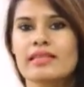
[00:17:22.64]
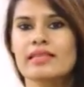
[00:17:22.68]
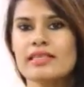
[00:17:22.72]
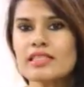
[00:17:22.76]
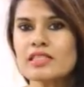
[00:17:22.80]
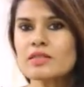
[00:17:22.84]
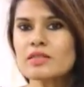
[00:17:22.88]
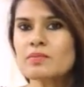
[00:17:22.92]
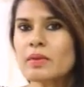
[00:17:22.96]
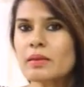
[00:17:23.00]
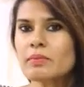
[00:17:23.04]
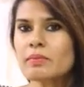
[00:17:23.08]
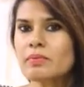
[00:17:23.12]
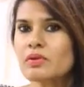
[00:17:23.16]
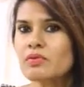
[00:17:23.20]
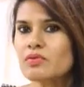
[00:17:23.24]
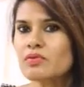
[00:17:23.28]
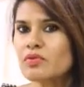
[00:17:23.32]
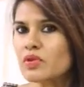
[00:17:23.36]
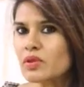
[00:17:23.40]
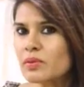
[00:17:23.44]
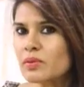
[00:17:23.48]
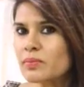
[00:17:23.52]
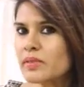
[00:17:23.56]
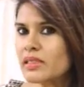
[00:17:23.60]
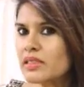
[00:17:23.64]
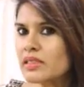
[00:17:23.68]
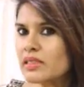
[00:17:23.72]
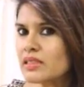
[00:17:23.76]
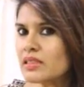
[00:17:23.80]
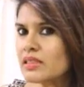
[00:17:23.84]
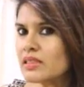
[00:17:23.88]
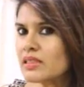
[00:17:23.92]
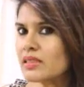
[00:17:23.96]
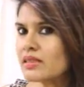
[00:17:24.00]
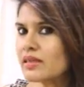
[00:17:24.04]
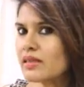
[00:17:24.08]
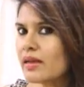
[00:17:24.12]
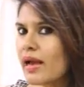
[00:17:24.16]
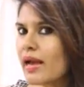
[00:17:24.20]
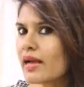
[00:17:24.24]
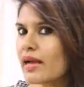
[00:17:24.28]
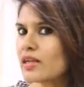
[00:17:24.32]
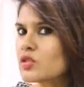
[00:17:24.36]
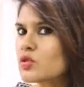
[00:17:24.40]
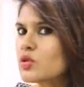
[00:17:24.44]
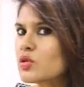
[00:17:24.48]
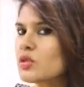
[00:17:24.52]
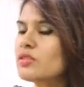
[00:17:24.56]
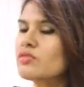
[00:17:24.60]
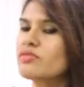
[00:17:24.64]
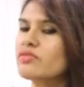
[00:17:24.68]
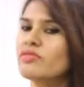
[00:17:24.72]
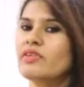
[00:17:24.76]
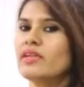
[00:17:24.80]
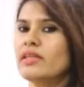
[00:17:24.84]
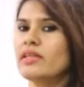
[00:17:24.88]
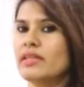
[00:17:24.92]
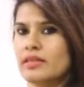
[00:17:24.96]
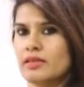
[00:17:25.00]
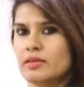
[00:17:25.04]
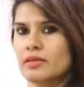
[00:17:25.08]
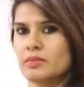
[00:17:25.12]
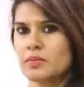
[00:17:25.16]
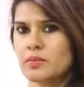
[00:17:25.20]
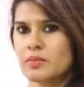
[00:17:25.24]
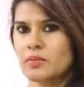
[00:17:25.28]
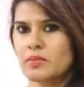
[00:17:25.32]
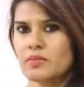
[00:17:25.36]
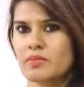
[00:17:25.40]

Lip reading: These people will be actually feeling